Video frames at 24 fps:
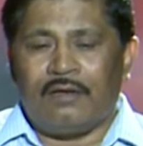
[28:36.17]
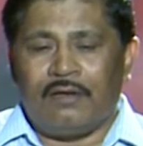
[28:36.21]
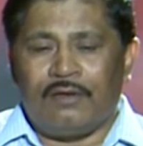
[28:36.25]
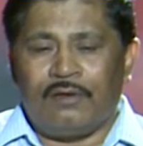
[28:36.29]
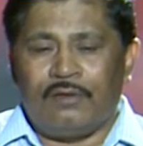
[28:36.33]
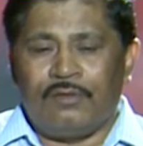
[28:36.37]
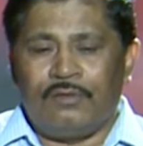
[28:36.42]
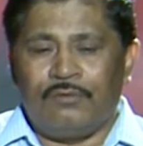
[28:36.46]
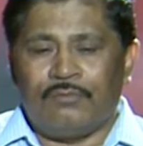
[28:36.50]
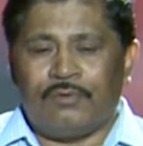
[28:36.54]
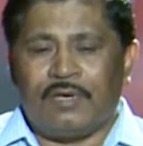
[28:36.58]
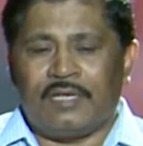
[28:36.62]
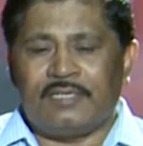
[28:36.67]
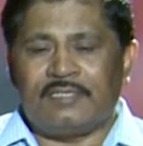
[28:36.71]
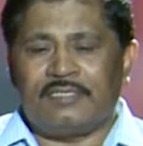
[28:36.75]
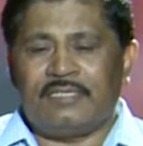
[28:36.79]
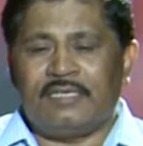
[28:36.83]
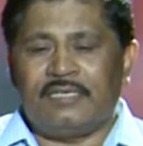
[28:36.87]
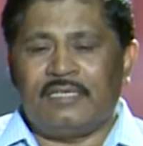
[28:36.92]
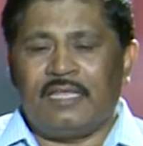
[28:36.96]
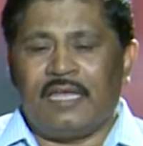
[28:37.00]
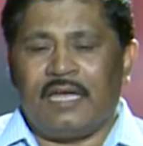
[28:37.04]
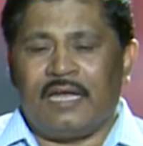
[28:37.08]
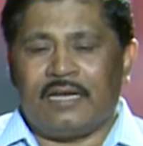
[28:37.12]
you can
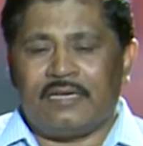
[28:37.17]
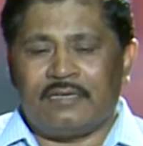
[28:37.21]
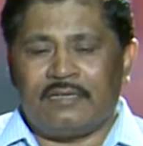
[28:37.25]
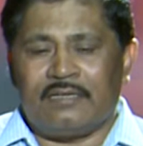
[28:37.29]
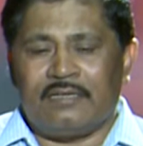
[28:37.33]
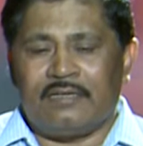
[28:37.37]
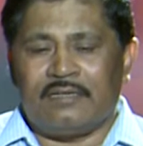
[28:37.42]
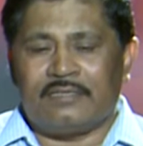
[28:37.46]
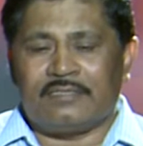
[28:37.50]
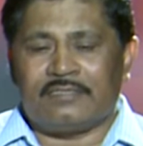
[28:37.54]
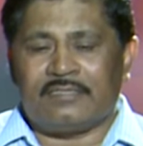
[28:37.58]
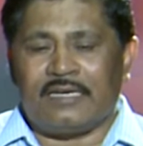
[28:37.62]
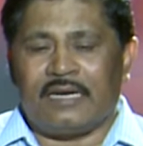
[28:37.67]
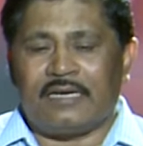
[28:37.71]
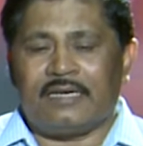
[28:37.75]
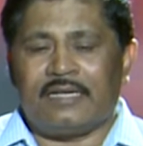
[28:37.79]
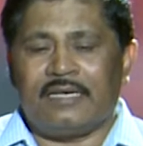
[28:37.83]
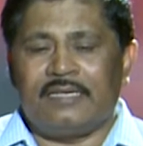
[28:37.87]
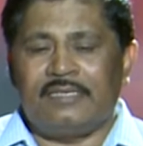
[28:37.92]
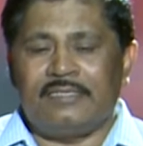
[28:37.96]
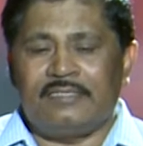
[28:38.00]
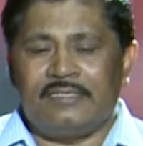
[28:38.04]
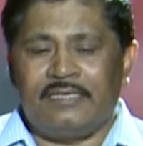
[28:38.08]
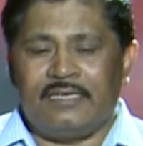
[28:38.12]
see that strata
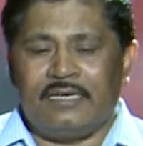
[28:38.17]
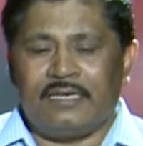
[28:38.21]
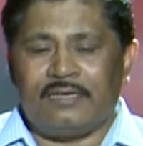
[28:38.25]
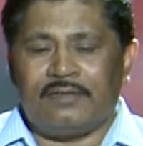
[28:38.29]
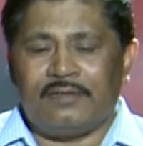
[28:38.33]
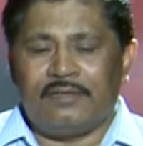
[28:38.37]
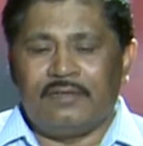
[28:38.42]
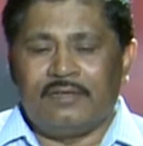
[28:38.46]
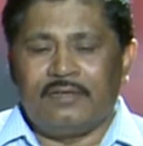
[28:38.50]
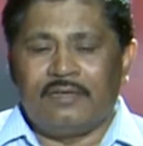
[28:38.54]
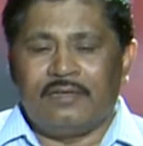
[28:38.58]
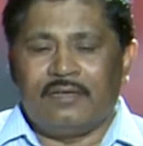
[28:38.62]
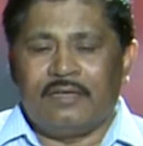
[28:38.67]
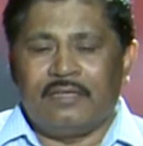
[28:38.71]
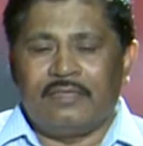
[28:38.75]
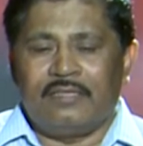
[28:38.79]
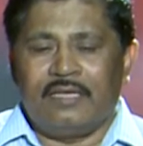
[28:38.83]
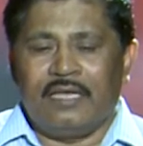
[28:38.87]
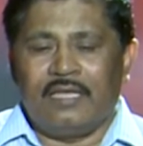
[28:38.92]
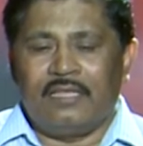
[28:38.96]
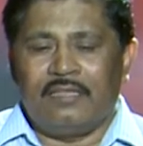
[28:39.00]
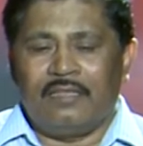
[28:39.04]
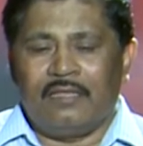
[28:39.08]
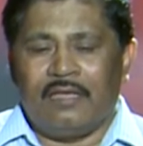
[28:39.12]
is here,
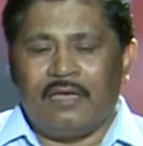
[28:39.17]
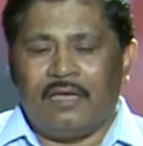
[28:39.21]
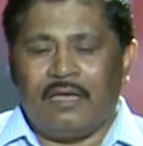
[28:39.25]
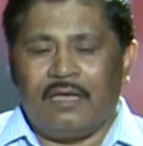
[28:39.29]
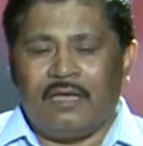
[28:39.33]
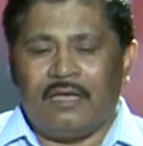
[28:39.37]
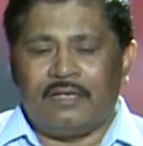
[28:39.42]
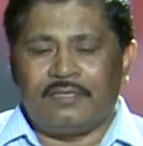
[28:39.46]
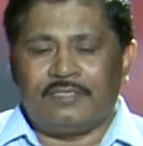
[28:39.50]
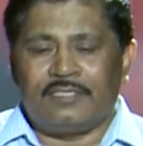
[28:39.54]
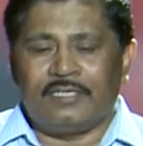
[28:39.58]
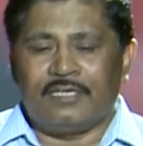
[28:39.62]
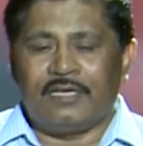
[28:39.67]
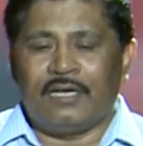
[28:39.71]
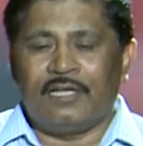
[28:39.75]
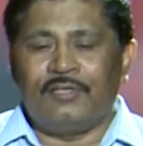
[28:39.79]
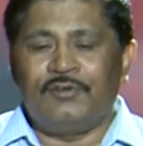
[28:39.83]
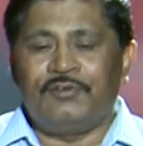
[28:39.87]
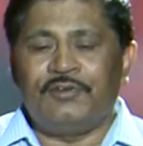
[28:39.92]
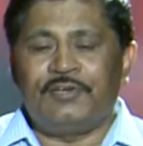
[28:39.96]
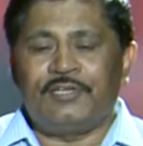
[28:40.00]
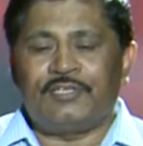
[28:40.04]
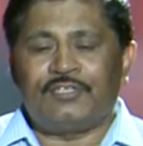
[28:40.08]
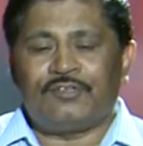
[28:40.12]
then single
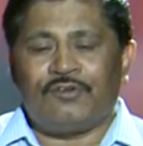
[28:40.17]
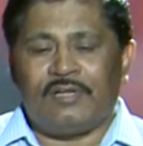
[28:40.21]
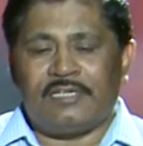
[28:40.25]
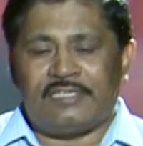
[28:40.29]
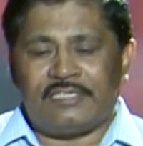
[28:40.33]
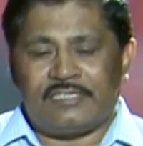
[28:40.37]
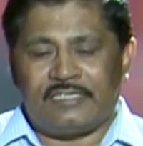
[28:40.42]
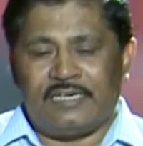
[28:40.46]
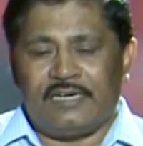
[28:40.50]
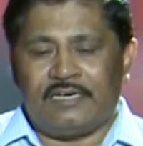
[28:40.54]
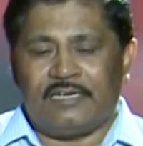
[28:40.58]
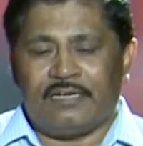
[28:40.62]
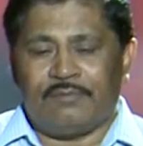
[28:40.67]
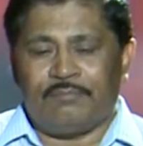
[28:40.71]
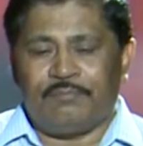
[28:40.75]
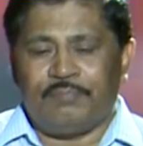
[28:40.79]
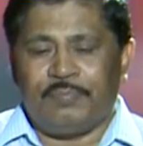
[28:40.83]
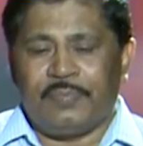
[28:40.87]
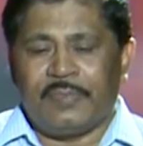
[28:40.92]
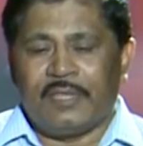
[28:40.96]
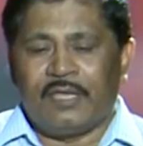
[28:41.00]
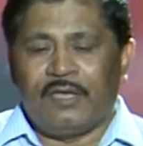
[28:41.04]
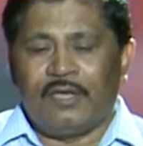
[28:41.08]
unit is called stratum.